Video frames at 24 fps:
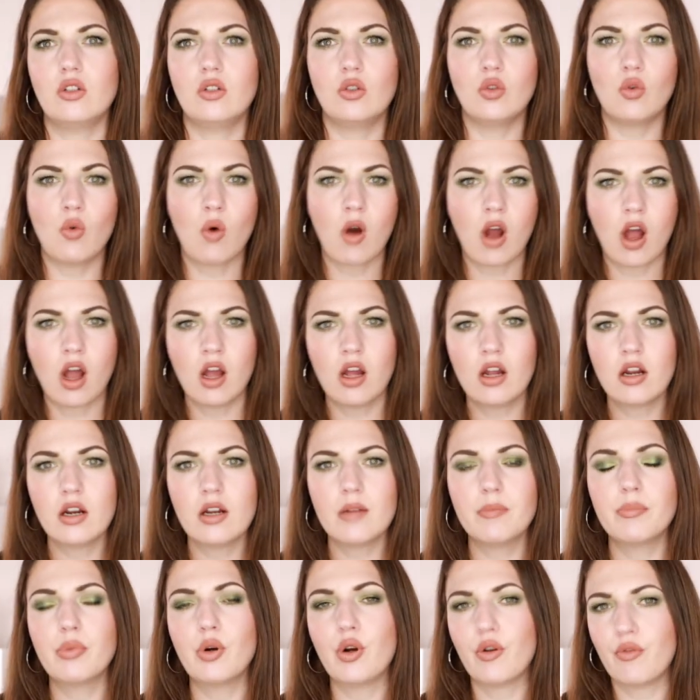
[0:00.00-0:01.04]

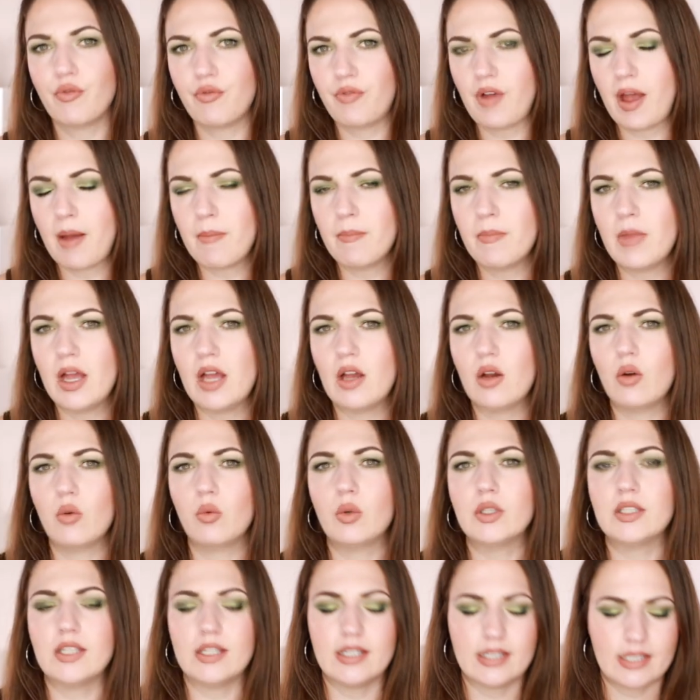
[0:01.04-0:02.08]
Noir pour Femme
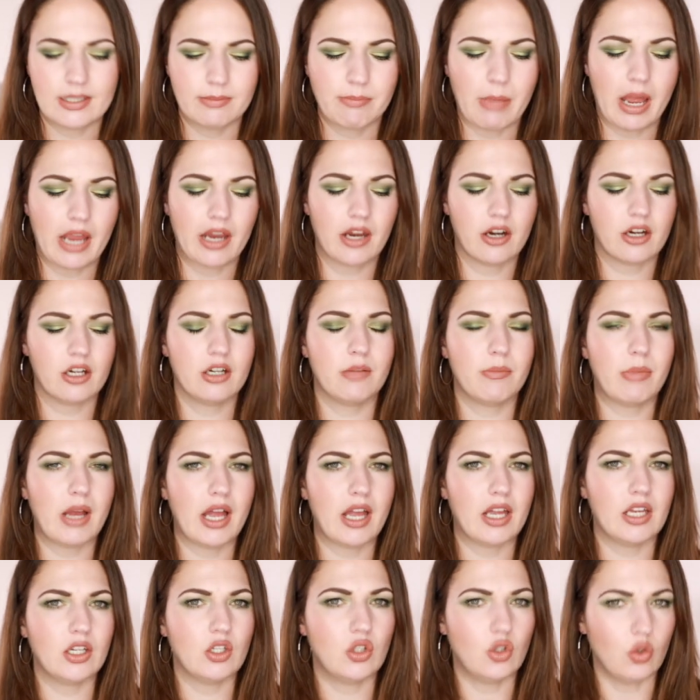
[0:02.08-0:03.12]
was inspired
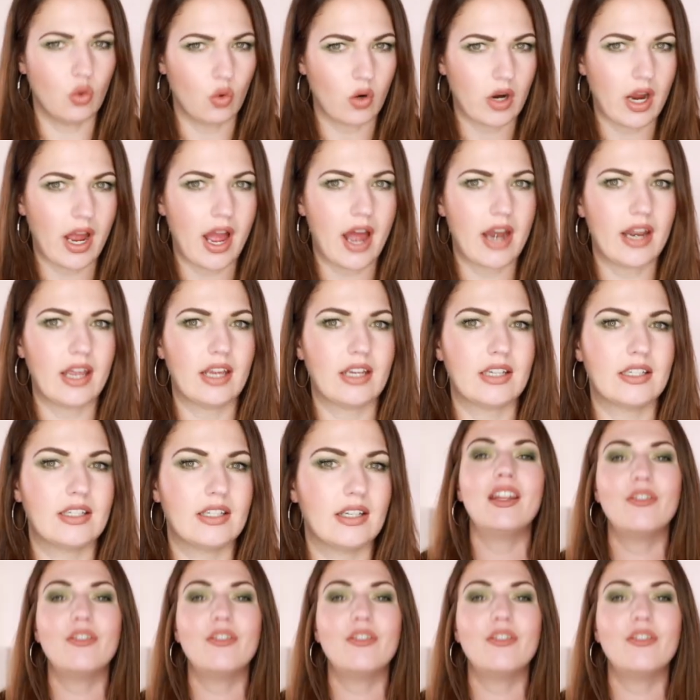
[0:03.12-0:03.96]
by Dior Addict.